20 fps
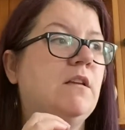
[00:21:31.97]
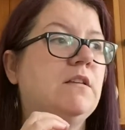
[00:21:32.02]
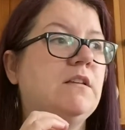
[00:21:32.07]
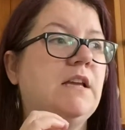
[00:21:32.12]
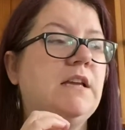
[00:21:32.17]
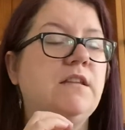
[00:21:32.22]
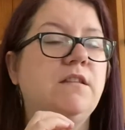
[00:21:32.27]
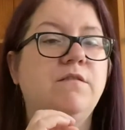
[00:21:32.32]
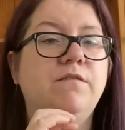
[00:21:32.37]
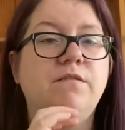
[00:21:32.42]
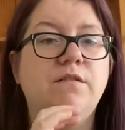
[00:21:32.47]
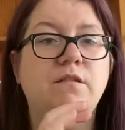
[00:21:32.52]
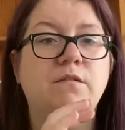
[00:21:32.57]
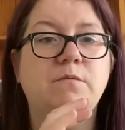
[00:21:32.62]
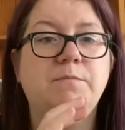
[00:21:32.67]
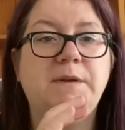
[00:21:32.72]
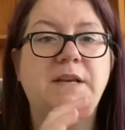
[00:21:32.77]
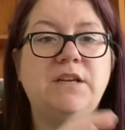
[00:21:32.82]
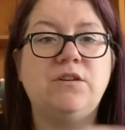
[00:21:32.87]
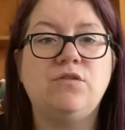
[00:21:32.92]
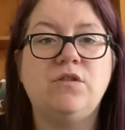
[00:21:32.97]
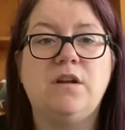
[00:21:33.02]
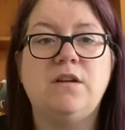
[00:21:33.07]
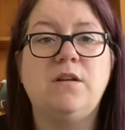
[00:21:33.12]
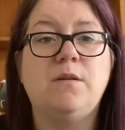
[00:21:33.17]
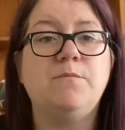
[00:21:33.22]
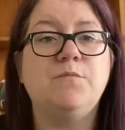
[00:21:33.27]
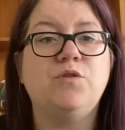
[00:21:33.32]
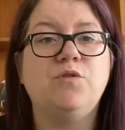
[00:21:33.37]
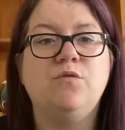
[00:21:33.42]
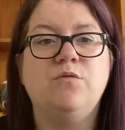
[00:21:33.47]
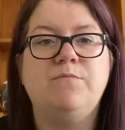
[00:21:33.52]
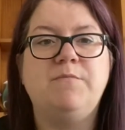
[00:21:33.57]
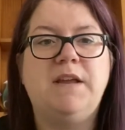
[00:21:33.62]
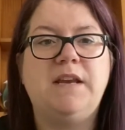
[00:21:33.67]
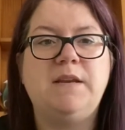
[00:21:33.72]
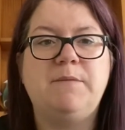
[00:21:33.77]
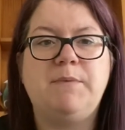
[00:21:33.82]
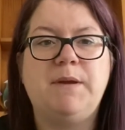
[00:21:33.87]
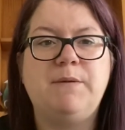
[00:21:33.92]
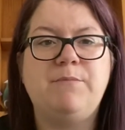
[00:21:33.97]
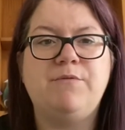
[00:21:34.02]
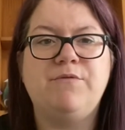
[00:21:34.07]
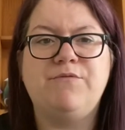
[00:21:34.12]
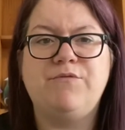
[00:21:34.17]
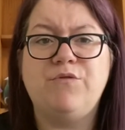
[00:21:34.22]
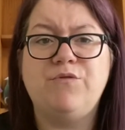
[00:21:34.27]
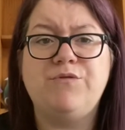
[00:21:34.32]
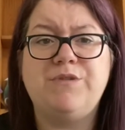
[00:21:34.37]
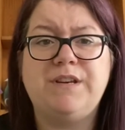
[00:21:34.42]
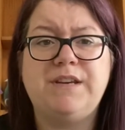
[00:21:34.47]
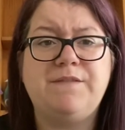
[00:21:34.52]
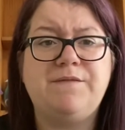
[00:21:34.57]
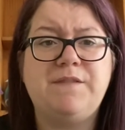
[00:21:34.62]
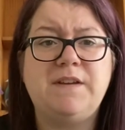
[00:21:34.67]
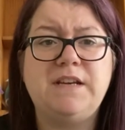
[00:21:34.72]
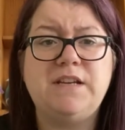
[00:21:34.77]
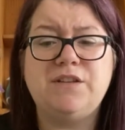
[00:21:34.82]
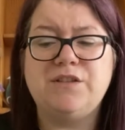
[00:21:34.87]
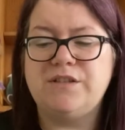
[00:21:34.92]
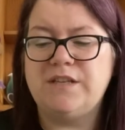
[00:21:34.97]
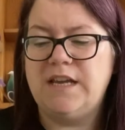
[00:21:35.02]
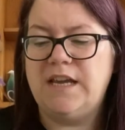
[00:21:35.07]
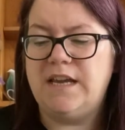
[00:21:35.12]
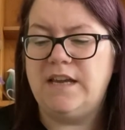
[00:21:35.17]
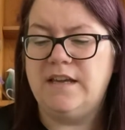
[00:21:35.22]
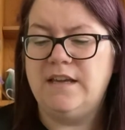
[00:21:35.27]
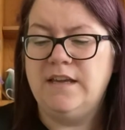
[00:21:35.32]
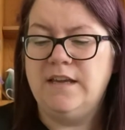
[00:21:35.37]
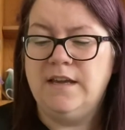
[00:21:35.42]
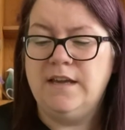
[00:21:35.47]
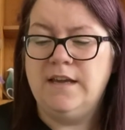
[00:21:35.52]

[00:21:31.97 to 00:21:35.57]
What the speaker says: the full picture, and I'm sure many people have already finished it.